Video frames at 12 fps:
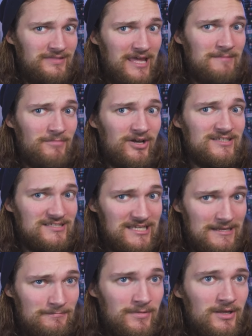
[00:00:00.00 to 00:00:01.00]
they might
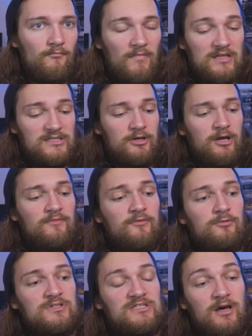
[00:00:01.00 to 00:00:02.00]
seem. So
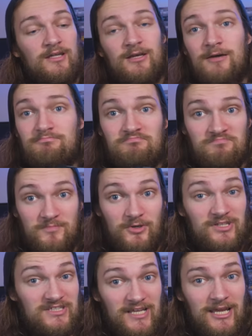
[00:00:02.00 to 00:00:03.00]
overall design, I'm
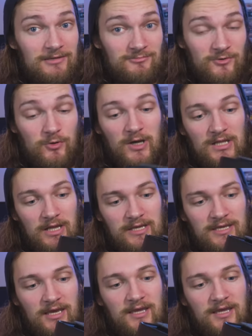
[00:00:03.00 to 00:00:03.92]
gotta say I quite like it.